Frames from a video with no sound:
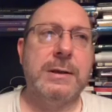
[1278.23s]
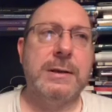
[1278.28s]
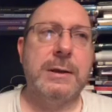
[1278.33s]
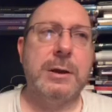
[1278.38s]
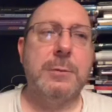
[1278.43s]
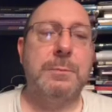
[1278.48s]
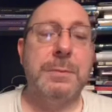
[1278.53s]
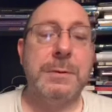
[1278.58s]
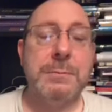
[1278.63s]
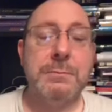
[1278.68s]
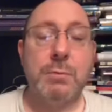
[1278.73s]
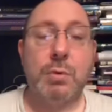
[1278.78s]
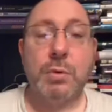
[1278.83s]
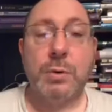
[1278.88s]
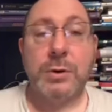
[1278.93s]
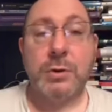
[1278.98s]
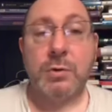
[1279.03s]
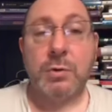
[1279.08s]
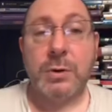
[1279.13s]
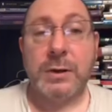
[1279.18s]
it would be more
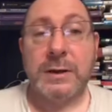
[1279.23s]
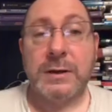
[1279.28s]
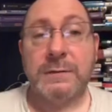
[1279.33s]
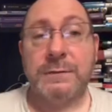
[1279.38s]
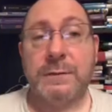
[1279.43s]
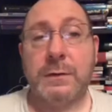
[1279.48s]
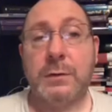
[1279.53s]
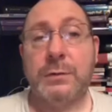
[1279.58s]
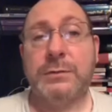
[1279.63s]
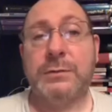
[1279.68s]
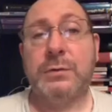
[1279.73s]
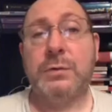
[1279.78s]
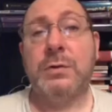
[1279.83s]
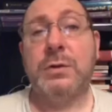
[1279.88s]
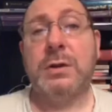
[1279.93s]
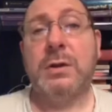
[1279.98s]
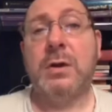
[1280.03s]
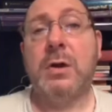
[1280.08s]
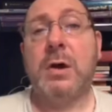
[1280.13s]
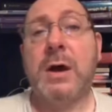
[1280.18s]
annoying if I was doing
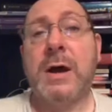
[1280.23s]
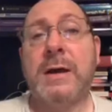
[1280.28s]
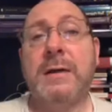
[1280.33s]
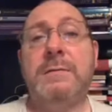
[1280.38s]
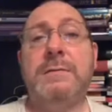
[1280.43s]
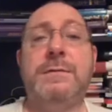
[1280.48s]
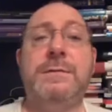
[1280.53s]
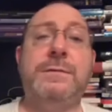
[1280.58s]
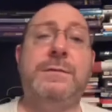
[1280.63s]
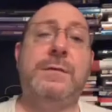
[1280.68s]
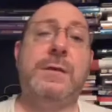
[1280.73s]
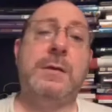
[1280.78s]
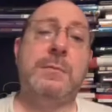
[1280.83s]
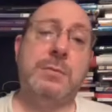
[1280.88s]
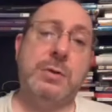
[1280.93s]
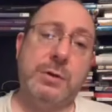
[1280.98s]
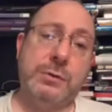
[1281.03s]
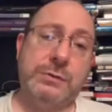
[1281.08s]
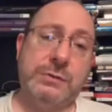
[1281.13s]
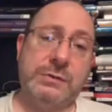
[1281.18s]
a live
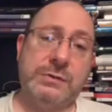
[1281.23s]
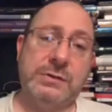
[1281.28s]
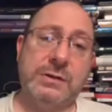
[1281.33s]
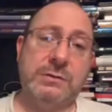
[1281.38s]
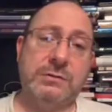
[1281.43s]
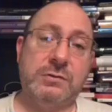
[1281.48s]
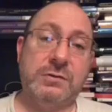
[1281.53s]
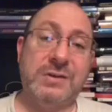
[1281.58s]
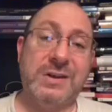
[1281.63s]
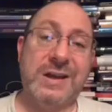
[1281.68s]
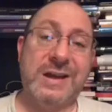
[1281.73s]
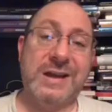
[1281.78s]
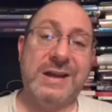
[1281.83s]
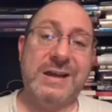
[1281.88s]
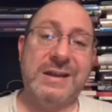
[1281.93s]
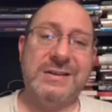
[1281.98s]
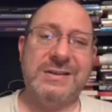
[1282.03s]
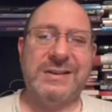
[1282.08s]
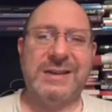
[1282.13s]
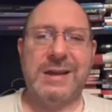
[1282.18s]
hypnosis session
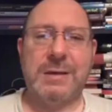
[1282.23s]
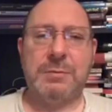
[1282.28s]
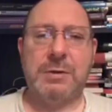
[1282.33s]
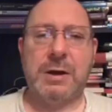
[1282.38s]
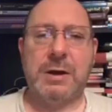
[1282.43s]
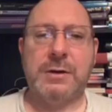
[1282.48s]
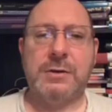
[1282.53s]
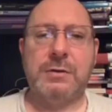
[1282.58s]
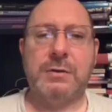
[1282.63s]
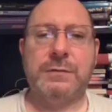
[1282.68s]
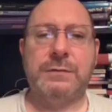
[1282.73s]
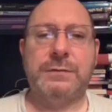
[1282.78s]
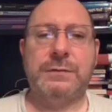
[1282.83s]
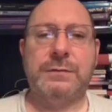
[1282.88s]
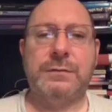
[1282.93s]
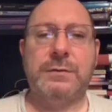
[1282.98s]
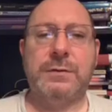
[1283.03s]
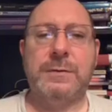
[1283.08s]
and it kept cutting off.